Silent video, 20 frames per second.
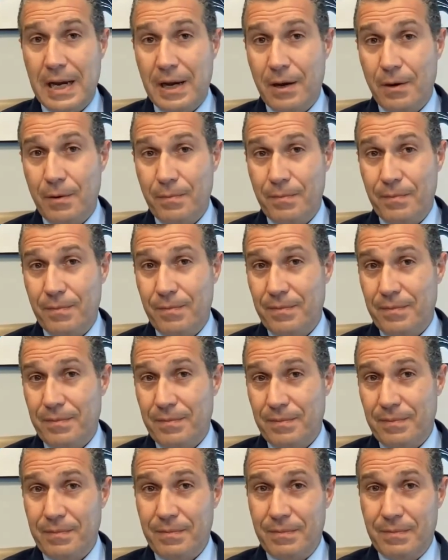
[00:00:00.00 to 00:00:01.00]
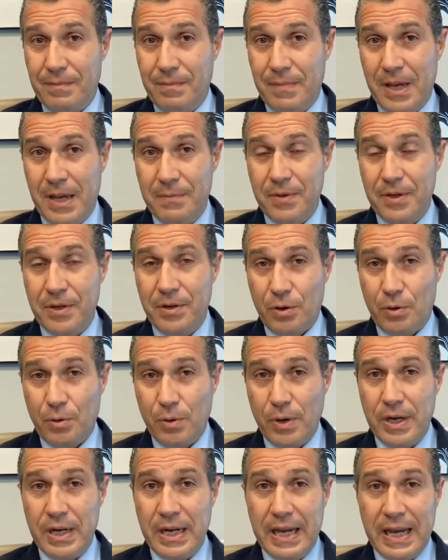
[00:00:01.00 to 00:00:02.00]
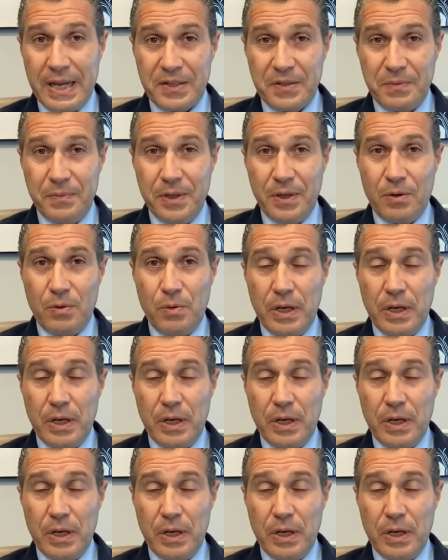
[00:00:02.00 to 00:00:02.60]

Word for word: Now, maybe you're going to ask me a